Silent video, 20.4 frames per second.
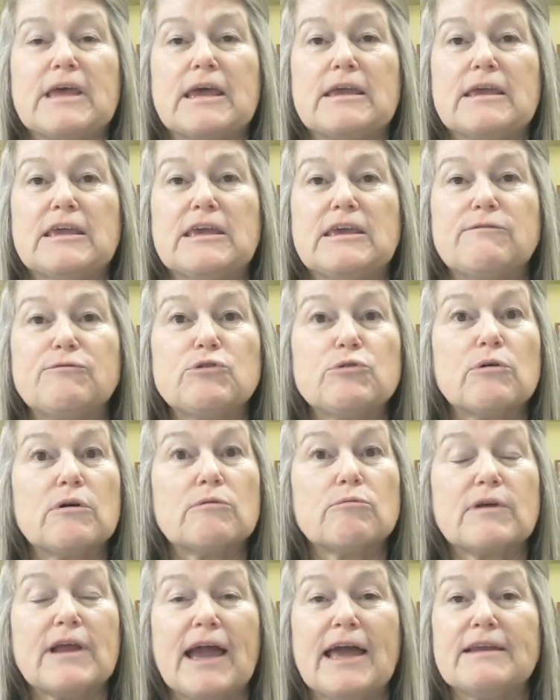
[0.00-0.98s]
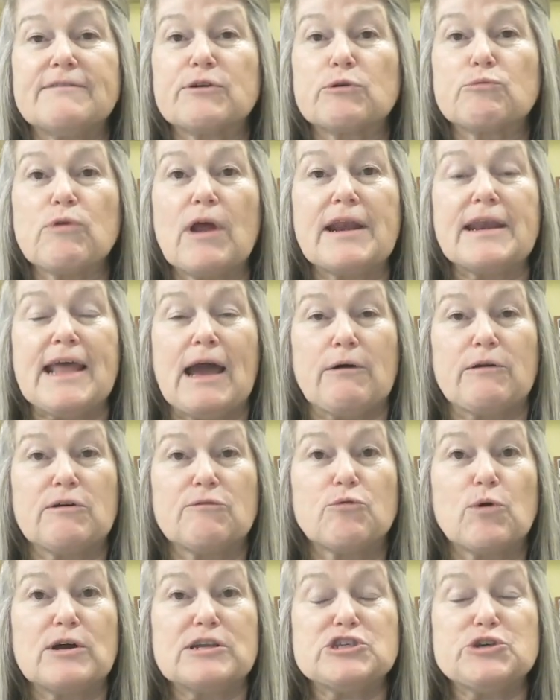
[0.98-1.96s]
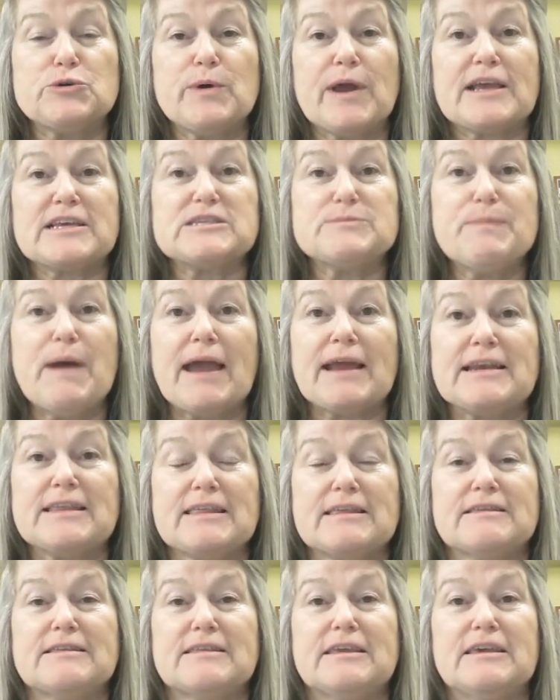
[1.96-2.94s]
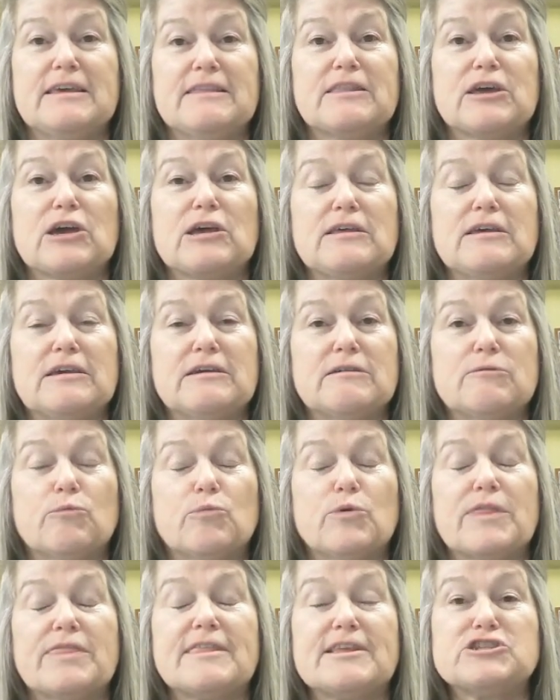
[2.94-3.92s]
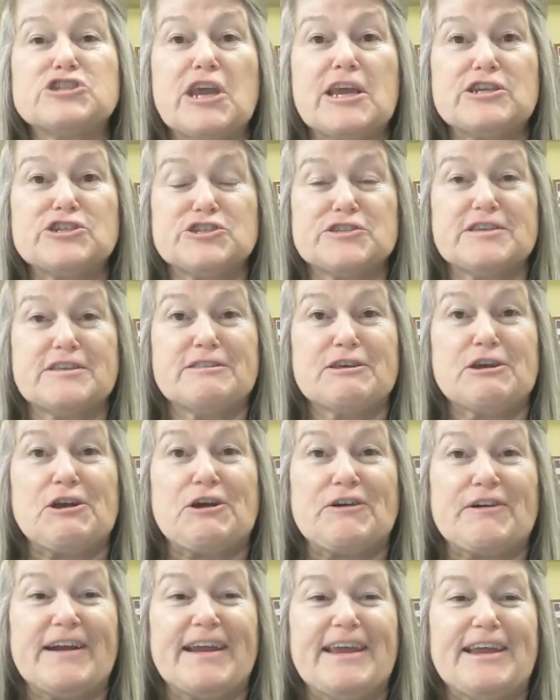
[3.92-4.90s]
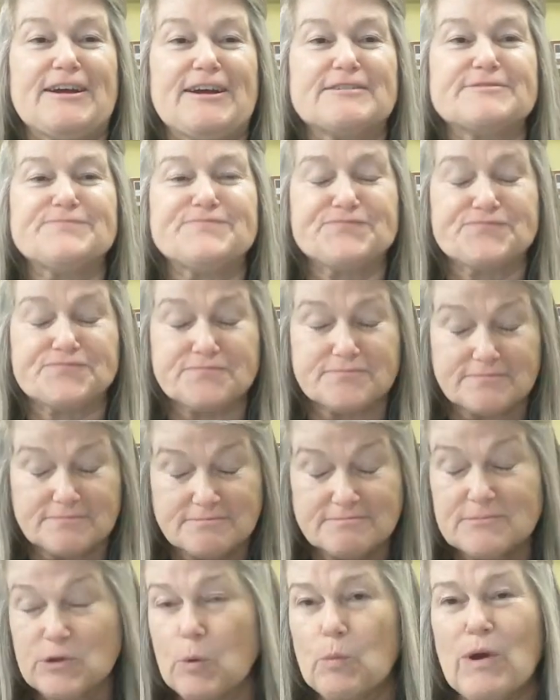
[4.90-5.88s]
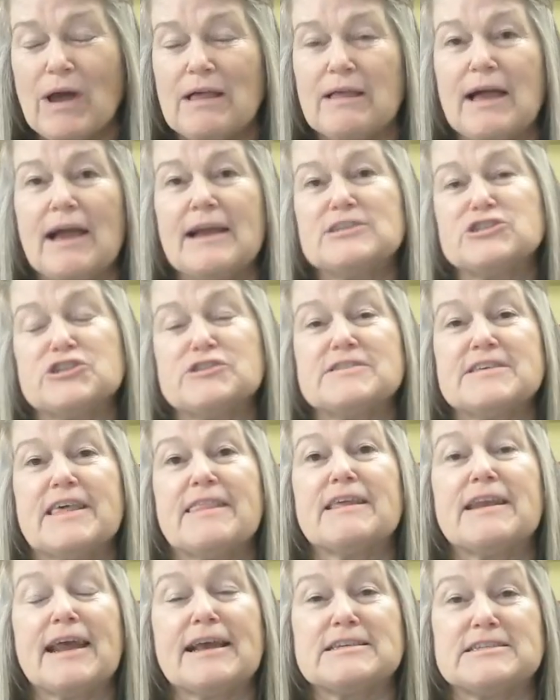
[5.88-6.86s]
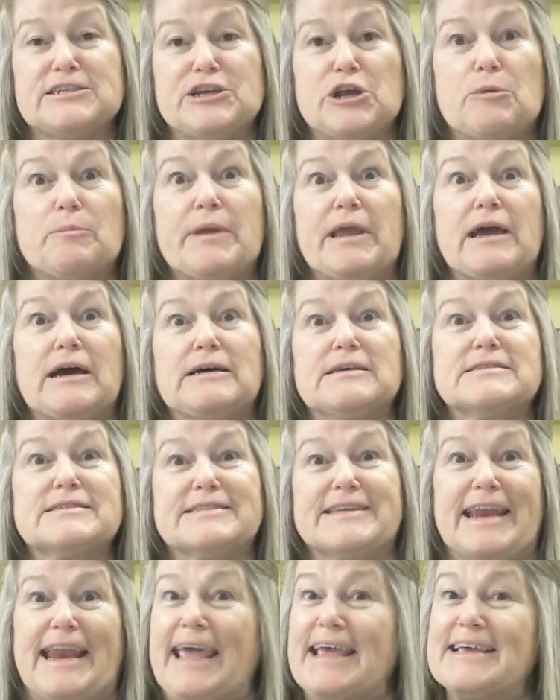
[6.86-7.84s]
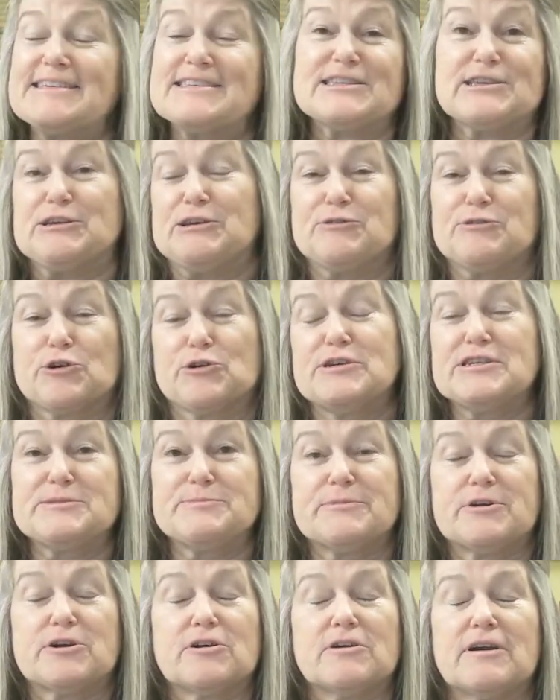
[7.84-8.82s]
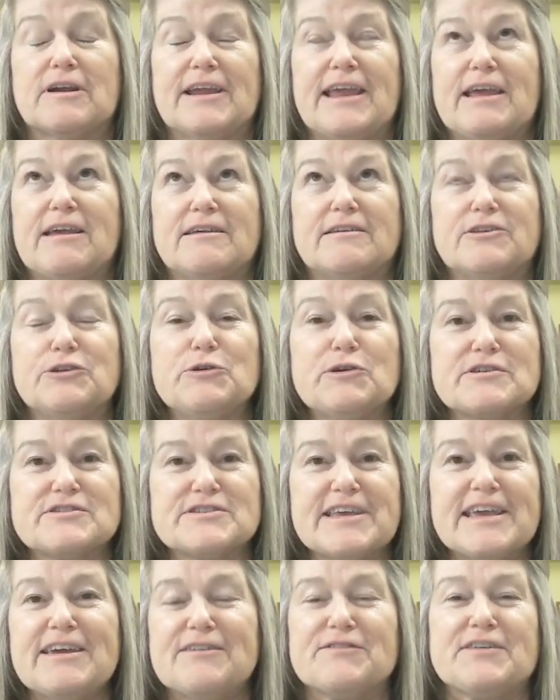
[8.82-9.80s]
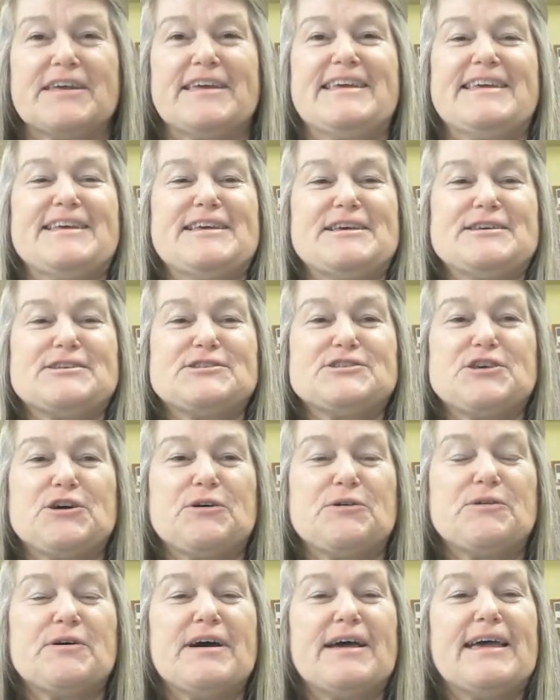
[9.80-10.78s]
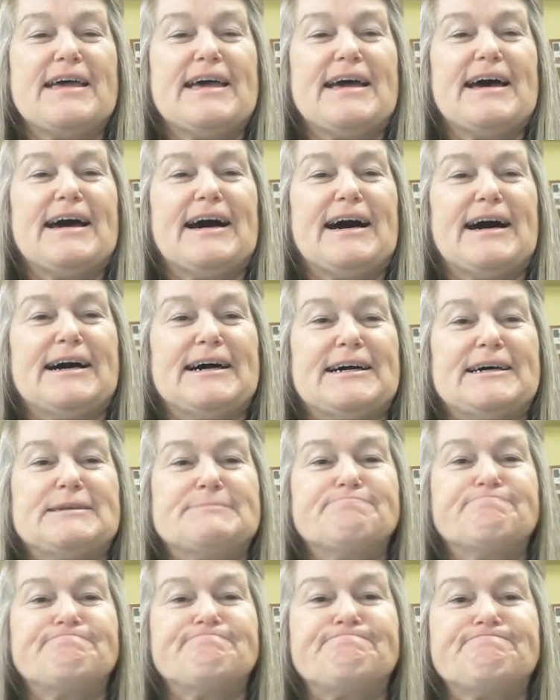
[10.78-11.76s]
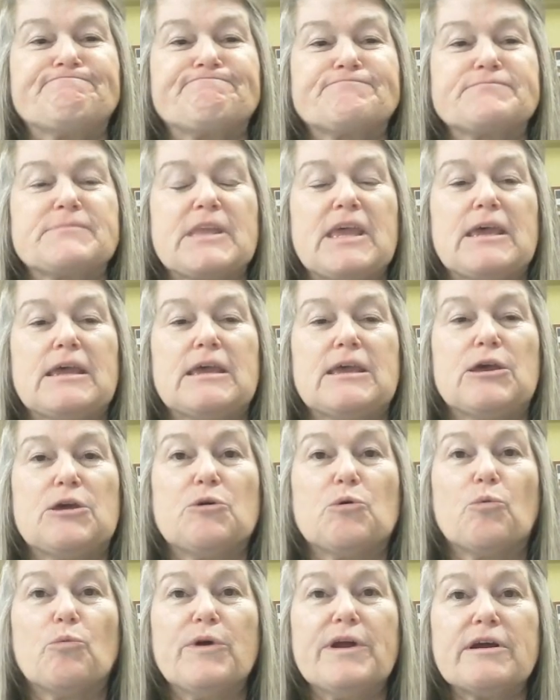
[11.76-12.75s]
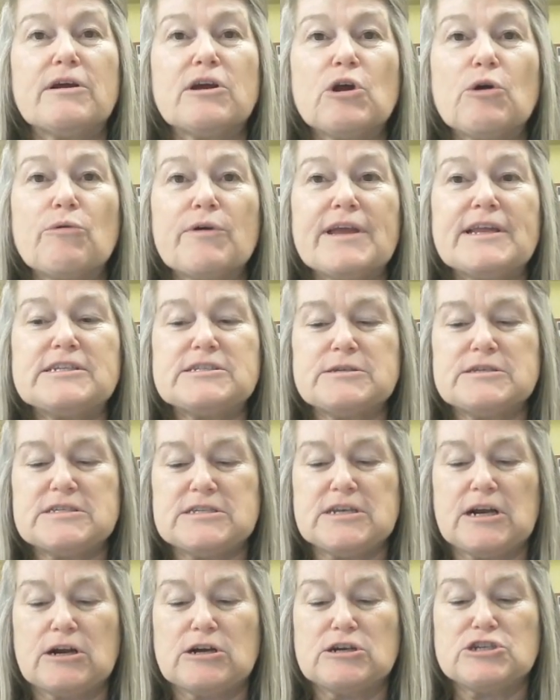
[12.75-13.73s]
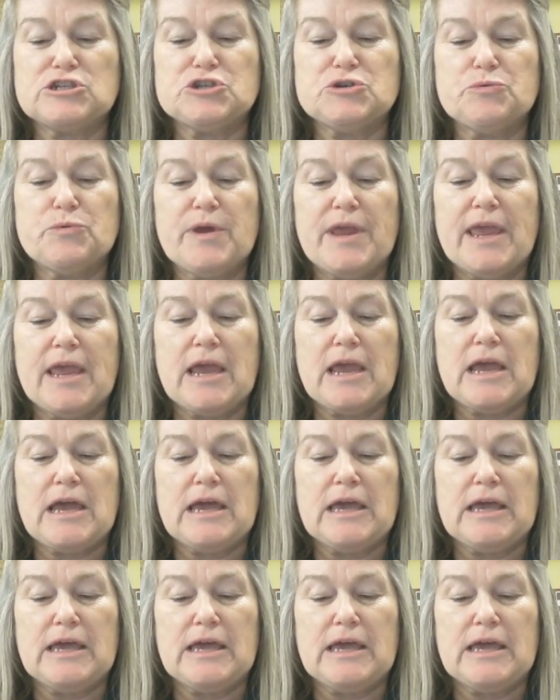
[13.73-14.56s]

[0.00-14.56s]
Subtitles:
give you a kind of a rundown of what to expect with the changes in the current year. Well, I should say the next year because today's New Year's Eve. So we're going to start doing